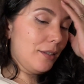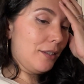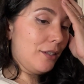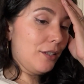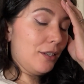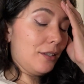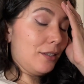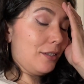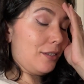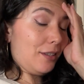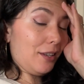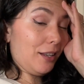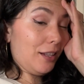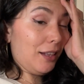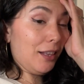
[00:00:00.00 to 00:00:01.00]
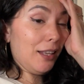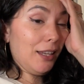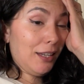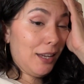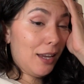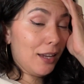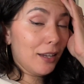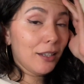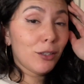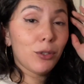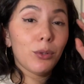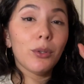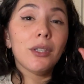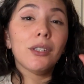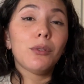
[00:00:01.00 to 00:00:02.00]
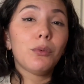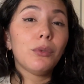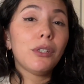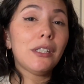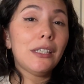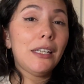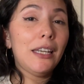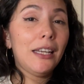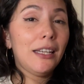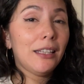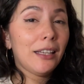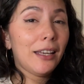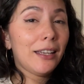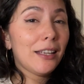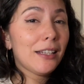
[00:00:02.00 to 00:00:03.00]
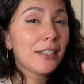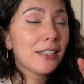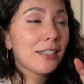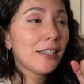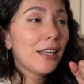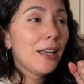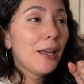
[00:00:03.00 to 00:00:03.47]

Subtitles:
just clinging to this routine like it's